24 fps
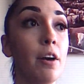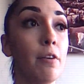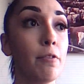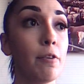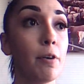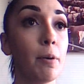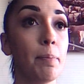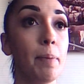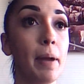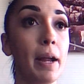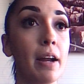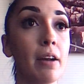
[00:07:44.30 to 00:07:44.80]

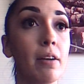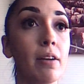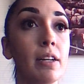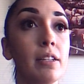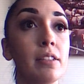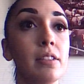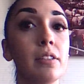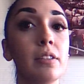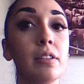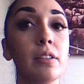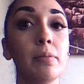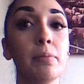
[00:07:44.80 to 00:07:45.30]
for
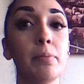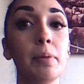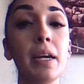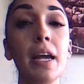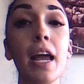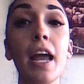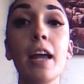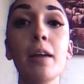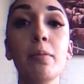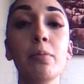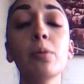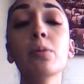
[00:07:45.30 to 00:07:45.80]
parents to
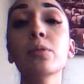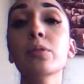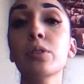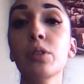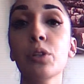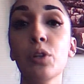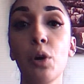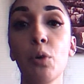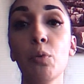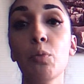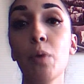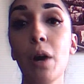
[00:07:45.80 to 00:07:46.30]
be able
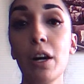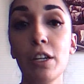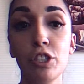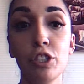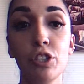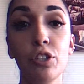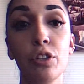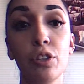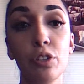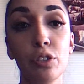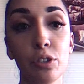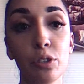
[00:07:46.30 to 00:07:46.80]
to go
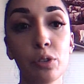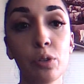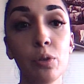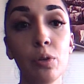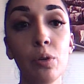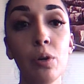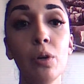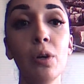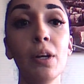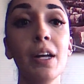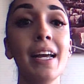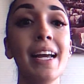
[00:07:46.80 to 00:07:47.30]
rush to the
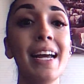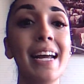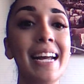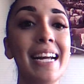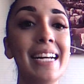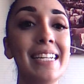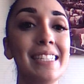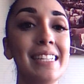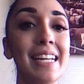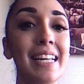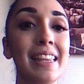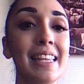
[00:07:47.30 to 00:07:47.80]
school.
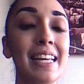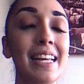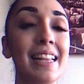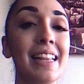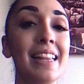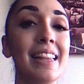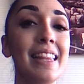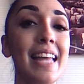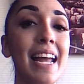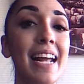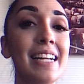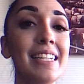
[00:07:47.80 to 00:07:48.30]
He said
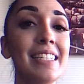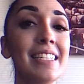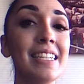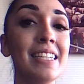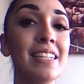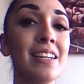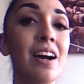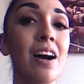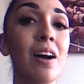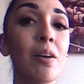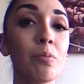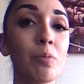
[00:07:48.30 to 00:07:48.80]
that they
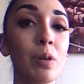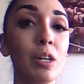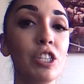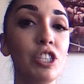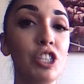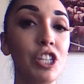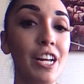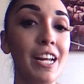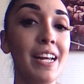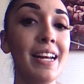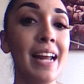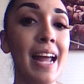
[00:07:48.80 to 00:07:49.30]
did not
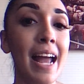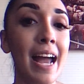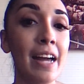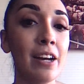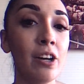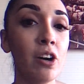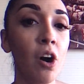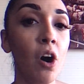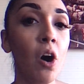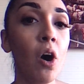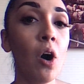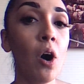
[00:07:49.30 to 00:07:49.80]
rush in
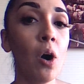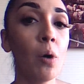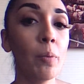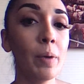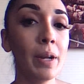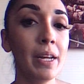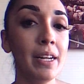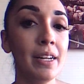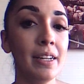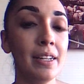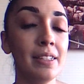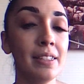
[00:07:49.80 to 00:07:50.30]
at all.
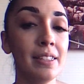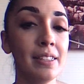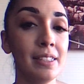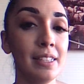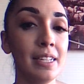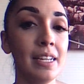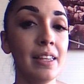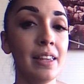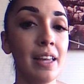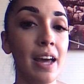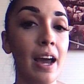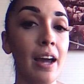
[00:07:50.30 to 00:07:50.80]
We didn't
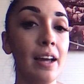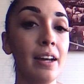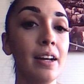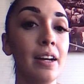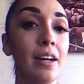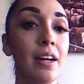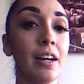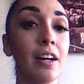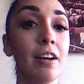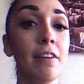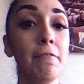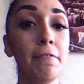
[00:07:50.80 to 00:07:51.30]
see that
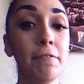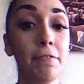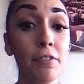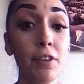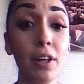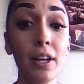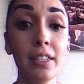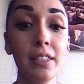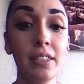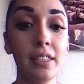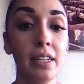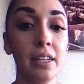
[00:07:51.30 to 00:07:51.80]

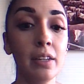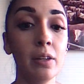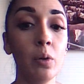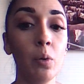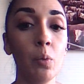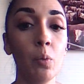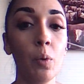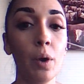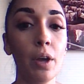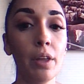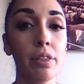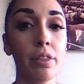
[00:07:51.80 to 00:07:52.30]

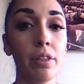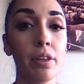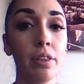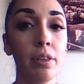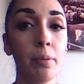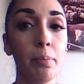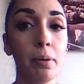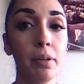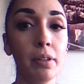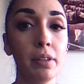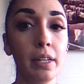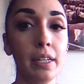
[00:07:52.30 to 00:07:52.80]
conflicting with
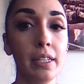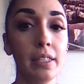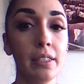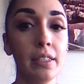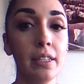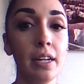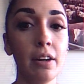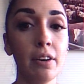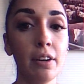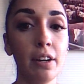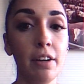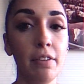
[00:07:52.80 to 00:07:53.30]
the police
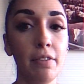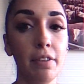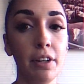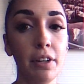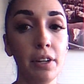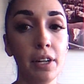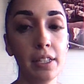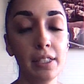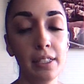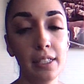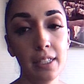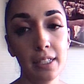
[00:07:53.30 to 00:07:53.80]
narrative. And
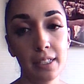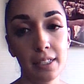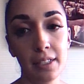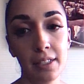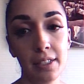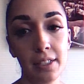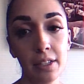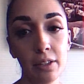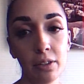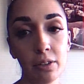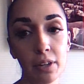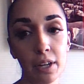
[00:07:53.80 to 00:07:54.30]
you can see a
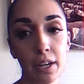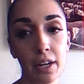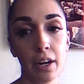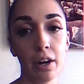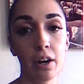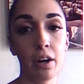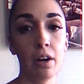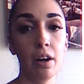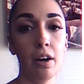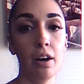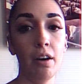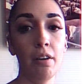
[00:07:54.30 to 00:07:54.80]
still
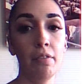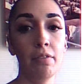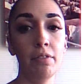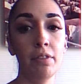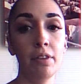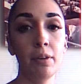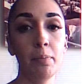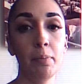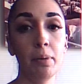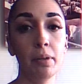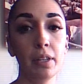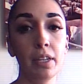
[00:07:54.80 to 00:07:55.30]
here of
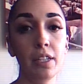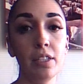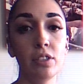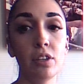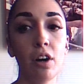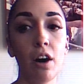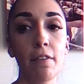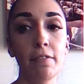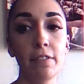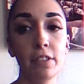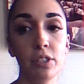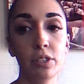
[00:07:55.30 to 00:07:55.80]
the police
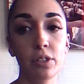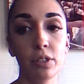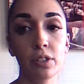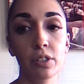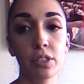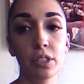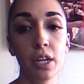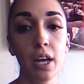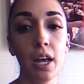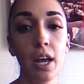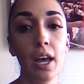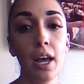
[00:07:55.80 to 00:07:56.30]

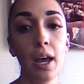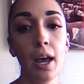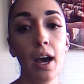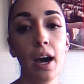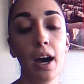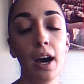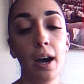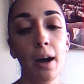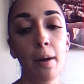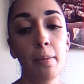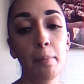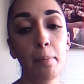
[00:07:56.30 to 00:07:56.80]
officers
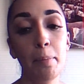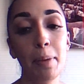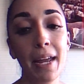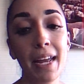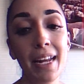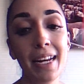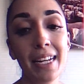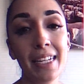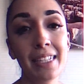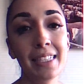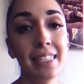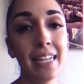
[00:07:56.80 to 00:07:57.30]
um,
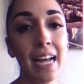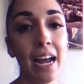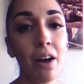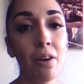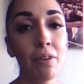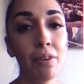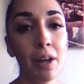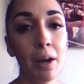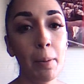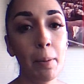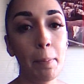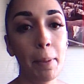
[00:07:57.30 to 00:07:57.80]
pinning
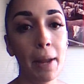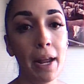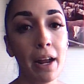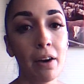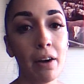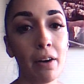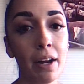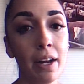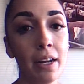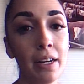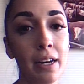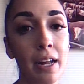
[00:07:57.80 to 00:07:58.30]
down a
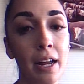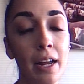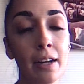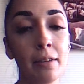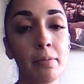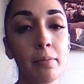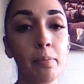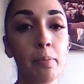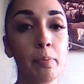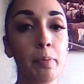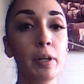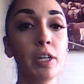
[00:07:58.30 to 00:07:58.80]
parent
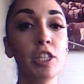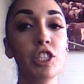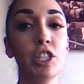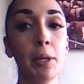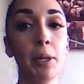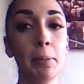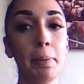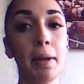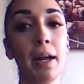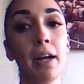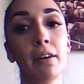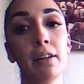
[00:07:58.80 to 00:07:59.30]
and
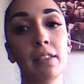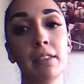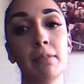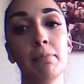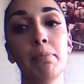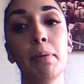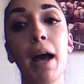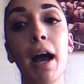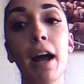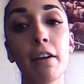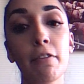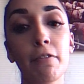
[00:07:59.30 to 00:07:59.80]
pushing parents
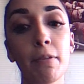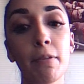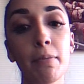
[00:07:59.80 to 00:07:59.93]
back